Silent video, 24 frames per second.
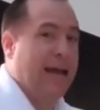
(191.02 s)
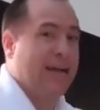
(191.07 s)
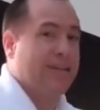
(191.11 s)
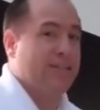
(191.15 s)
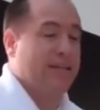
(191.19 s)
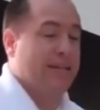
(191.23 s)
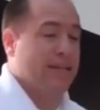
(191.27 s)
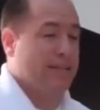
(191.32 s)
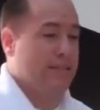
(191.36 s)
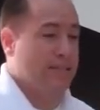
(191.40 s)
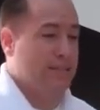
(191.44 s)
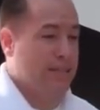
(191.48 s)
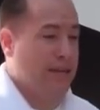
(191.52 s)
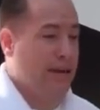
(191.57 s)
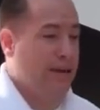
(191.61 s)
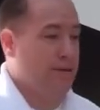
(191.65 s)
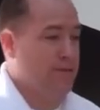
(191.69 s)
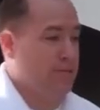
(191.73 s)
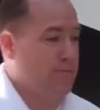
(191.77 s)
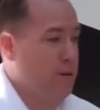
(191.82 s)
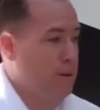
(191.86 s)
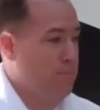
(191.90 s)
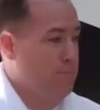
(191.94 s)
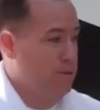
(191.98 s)
actually has
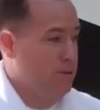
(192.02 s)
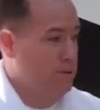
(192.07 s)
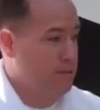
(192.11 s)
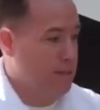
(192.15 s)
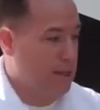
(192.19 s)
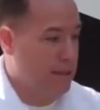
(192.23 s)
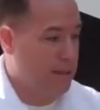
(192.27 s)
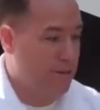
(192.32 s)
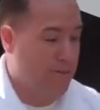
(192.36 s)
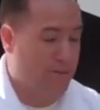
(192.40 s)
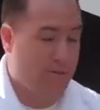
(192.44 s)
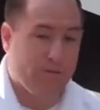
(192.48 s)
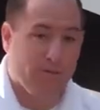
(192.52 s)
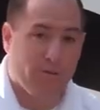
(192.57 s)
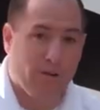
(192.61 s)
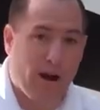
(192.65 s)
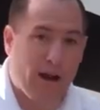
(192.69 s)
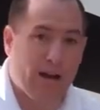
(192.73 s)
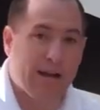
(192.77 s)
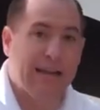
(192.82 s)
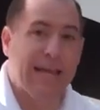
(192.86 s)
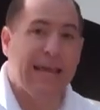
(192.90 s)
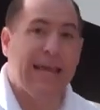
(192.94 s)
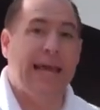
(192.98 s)
jounce bumpers on the
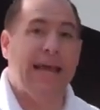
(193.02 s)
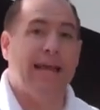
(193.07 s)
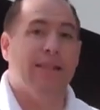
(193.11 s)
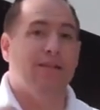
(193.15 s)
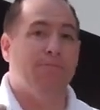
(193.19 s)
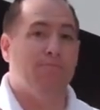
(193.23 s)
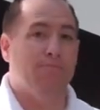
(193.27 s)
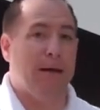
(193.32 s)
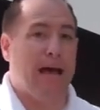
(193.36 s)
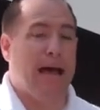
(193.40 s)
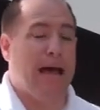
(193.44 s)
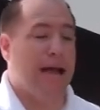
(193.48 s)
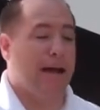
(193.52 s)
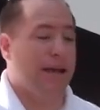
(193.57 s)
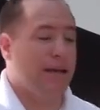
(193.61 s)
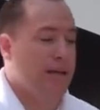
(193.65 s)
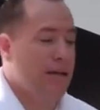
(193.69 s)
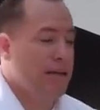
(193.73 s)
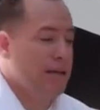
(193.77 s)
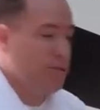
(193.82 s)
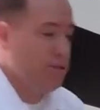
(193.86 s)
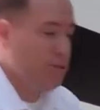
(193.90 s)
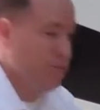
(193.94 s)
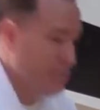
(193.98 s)
front and the back,
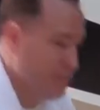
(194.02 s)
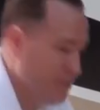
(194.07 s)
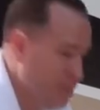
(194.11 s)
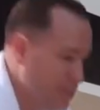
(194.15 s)
so it's